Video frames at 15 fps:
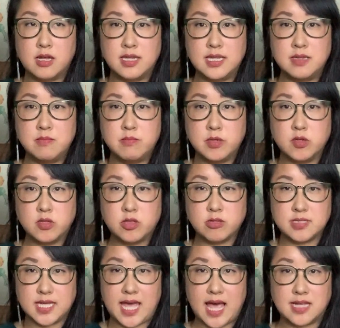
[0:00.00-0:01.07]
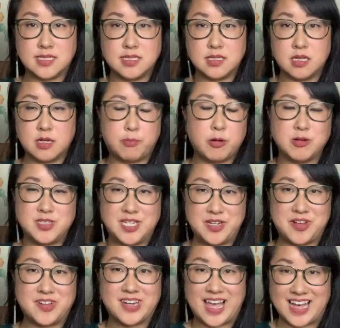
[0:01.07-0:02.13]
in milk there's a protein
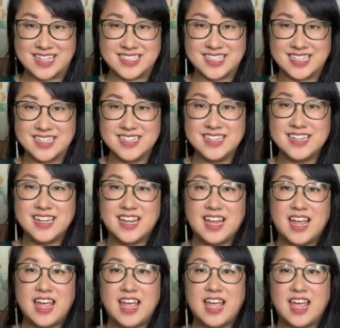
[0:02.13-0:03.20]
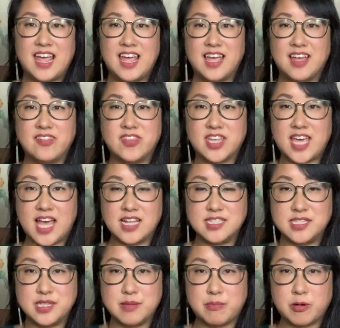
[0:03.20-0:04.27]
called casein. And the
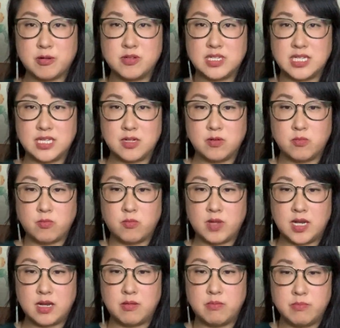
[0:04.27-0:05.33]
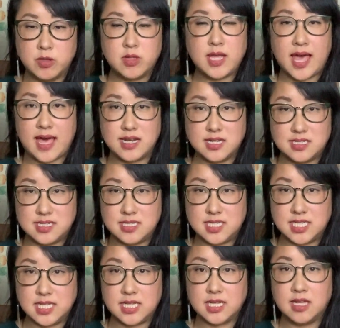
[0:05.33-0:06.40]
casein protein, when milk added to
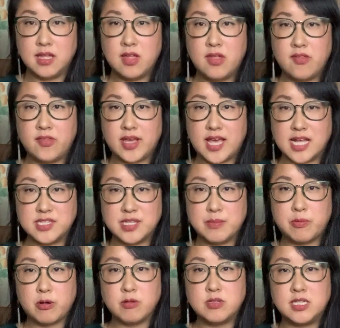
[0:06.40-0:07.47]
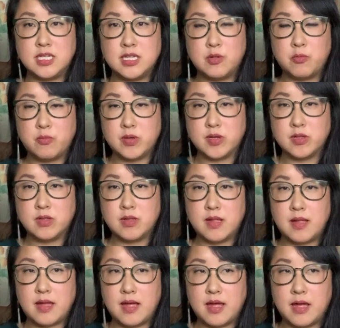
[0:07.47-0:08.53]
tea, the casein protein will